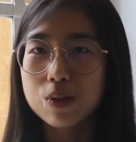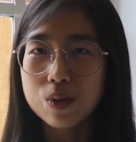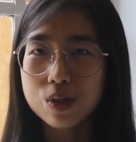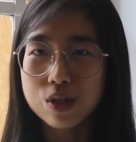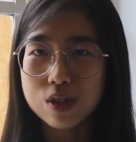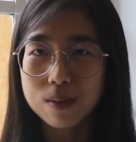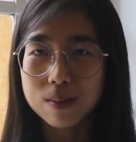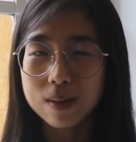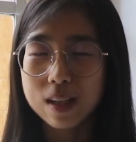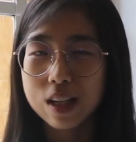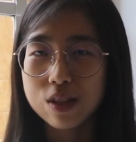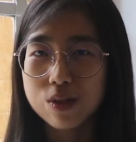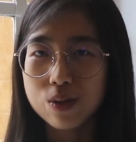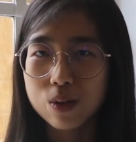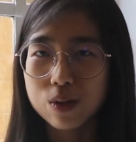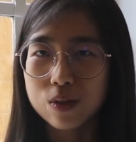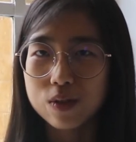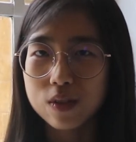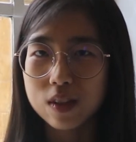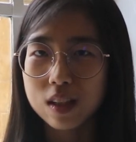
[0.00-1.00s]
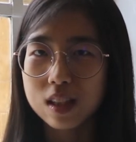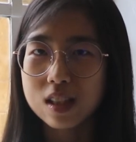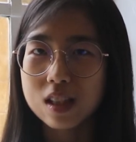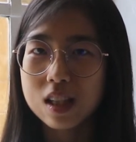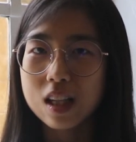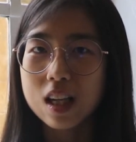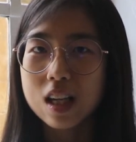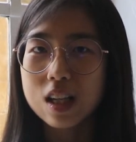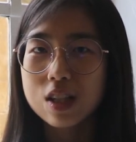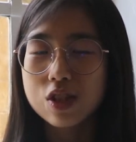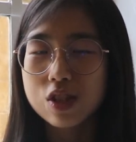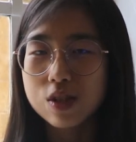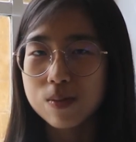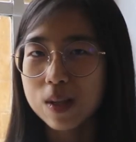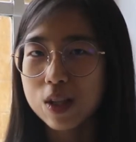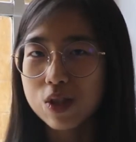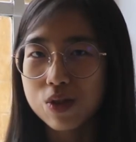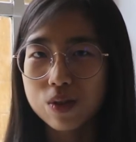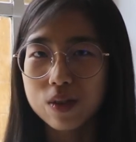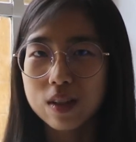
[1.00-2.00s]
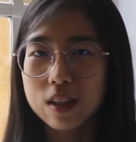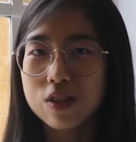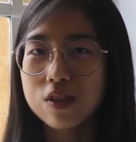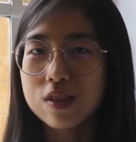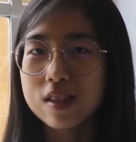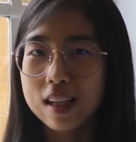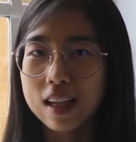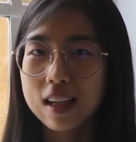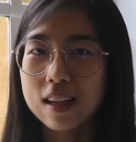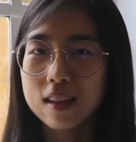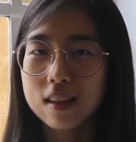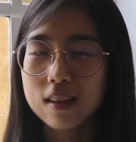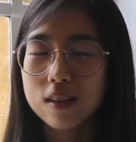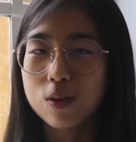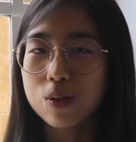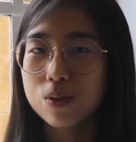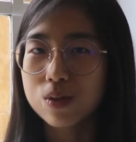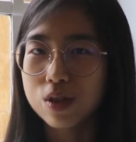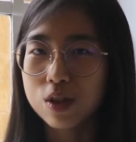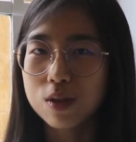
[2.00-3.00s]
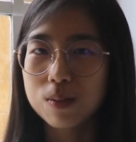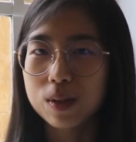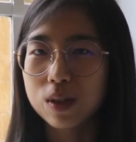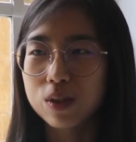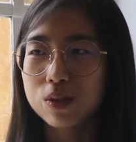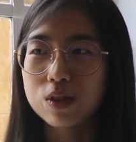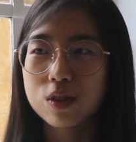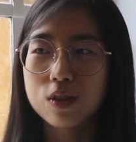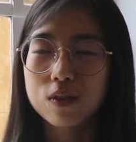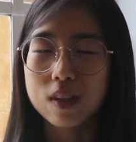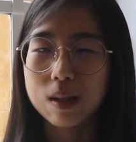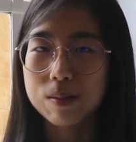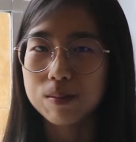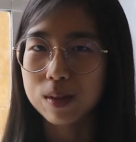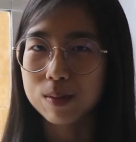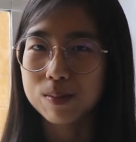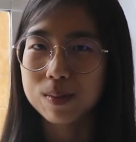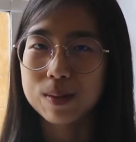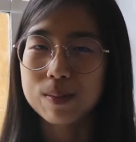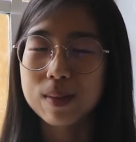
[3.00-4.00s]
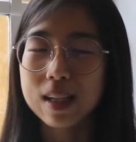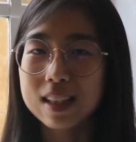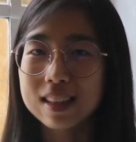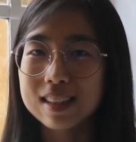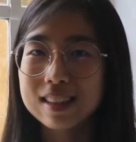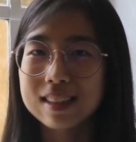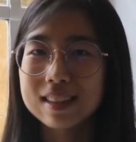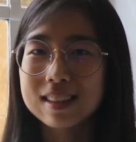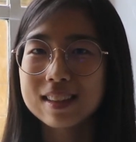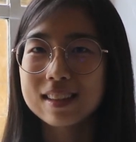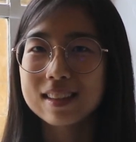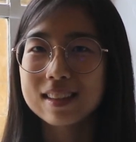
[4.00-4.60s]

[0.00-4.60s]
you want to apply to Oxford, just make sure that you take the October or November BMAT.